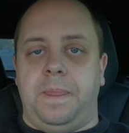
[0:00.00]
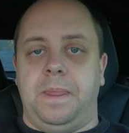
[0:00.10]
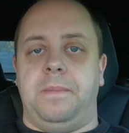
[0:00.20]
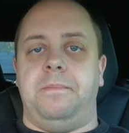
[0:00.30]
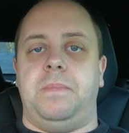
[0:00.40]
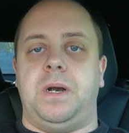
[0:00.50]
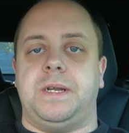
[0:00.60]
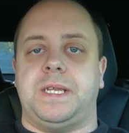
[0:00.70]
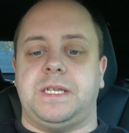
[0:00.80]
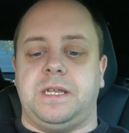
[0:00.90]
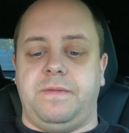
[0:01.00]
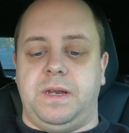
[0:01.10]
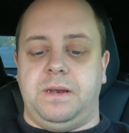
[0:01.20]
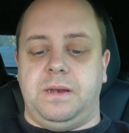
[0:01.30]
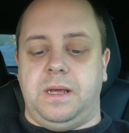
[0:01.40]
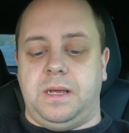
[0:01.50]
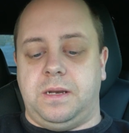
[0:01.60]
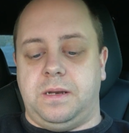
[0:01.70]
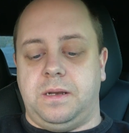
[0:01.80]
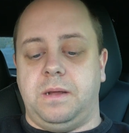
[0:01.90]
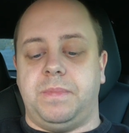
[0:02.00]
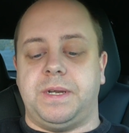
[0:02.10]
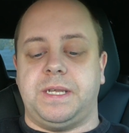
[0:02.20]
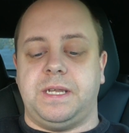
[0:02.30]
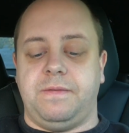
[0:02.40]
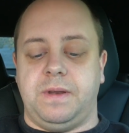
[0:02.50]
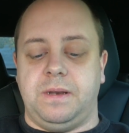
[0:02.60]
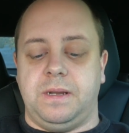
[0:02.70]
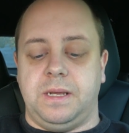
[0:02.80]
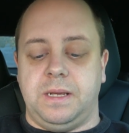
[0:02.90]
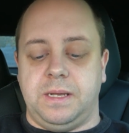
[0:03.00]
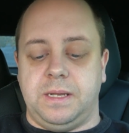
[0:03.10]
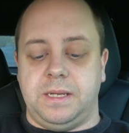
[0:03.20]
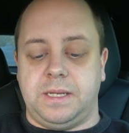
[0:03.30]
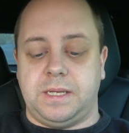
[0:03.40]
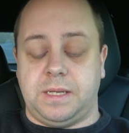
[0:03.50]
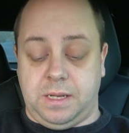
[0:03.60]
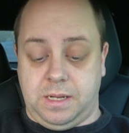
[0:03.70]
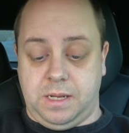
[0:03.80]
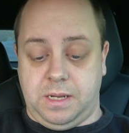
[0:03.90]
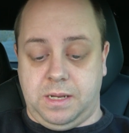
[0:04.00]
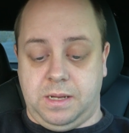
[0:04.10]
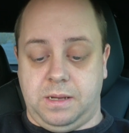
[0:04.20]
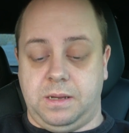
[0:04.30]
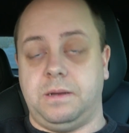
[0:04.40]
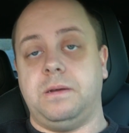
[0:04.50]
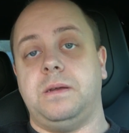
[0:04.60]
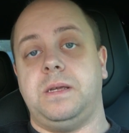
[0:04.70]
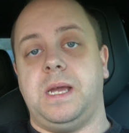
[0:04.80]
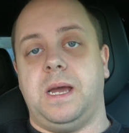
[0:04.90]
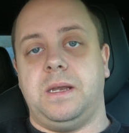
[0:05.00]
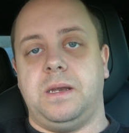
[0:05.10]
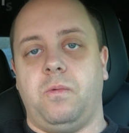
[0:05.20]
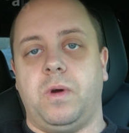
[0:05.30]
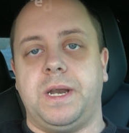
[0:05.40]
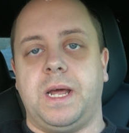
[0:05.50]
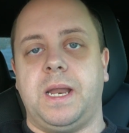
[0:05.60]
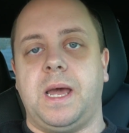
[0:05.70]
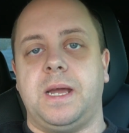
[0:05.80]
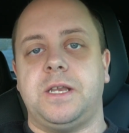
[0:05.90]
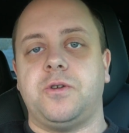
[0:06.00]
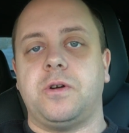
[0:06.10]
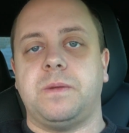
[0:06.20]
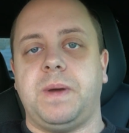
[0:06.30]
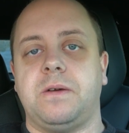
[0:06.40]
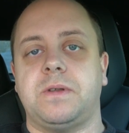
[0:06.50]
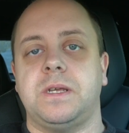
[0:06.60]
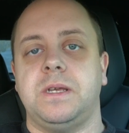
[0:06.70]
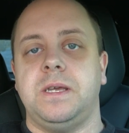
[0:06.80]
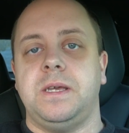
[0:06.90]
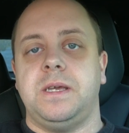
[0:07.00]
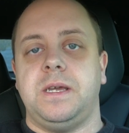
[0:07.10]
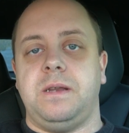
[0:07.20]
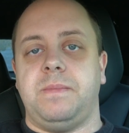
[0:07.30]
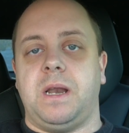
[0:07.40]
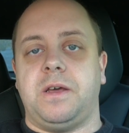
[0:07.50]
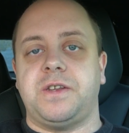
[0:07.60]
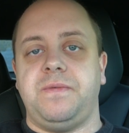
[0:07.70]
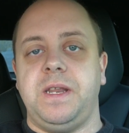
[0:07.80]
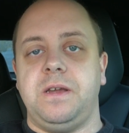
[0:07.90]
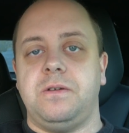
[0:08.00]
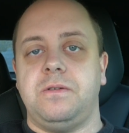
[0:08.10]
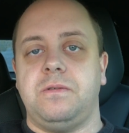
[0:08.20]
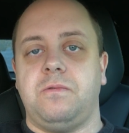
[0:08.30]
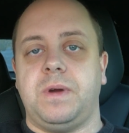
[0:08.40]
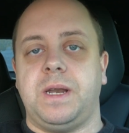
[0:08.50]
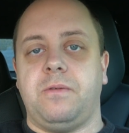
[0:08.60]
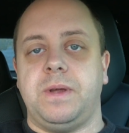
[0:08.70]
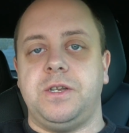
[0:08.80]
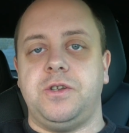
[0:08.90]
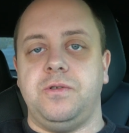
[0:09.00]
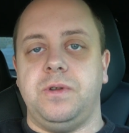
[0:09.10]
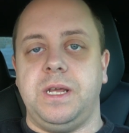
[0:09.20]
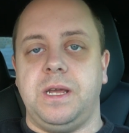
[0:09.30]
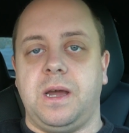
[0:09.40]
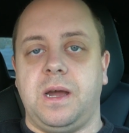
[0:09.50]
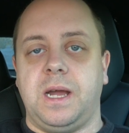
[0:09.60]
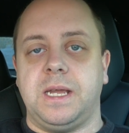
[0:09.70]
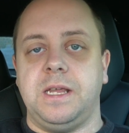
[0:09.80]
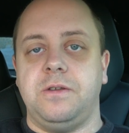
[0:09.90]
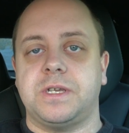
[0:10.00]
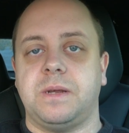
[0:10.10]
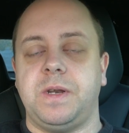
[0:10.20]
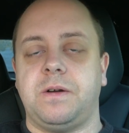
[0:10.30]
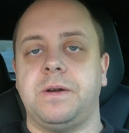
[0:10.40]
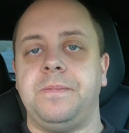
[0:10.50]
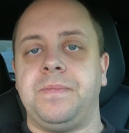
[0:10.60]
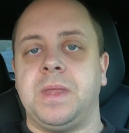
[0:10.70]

Number 7 is yeah, the one that I talked about in my last video when I went to the Aikido seminar,